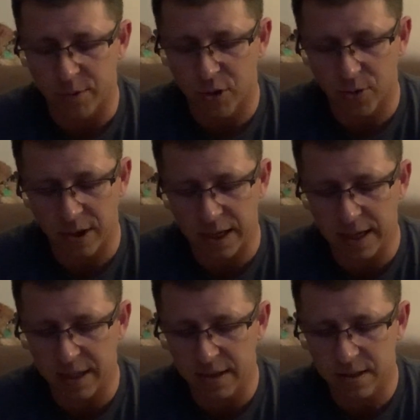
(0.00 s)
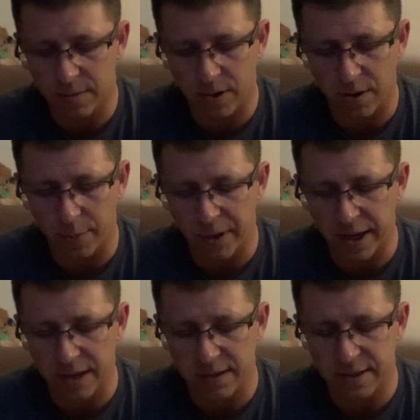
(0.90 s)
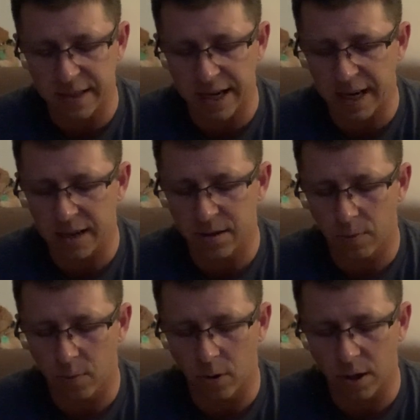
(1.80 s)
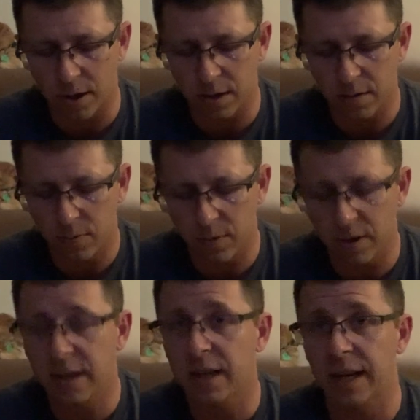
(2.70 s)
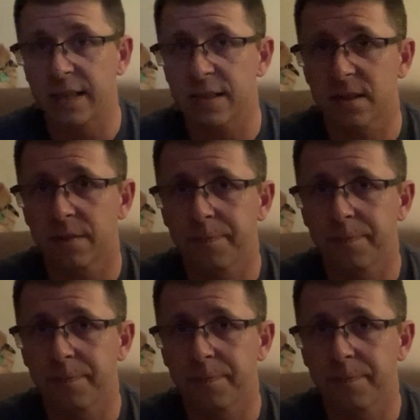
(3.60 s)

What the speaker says: trees around the bend, sand, water, really nice.